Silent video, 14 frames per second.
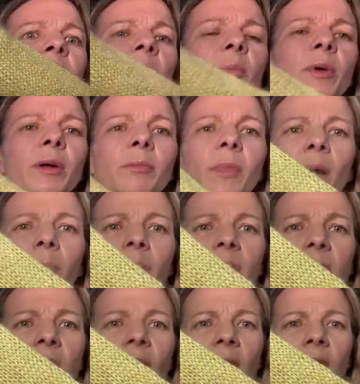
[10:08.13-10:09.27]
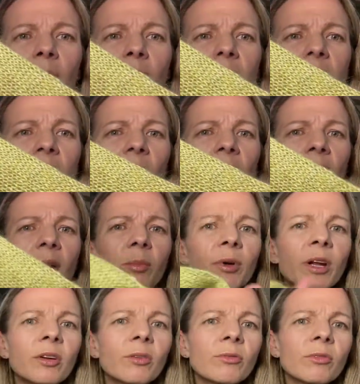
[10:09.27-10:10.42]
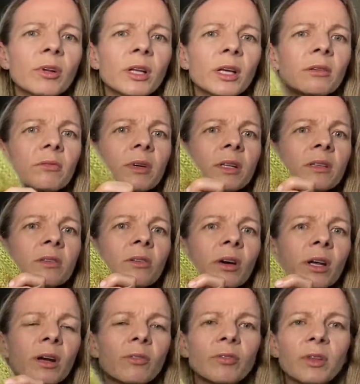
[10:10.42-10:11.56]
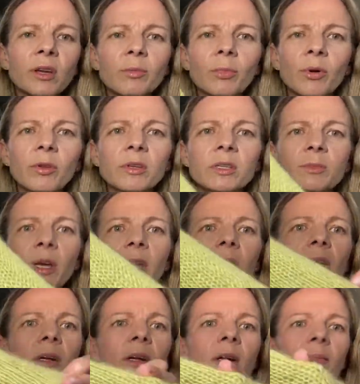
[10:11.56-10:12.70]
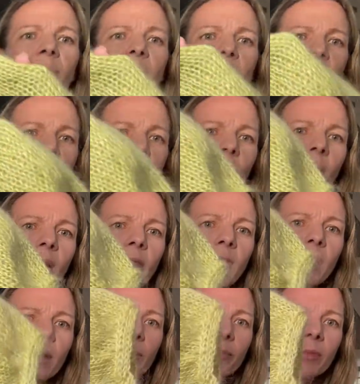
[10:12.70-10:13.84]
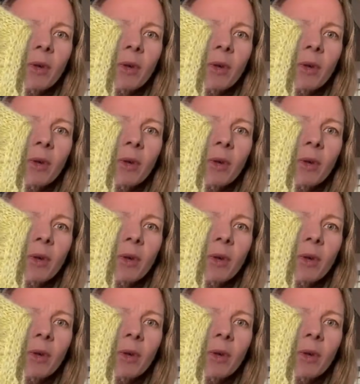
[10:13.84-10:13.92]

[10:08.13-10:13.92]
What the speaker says: I mean, it might be a tiny bit tighter, but I don't really, it's not enough that it bothers me, and I don't mind that.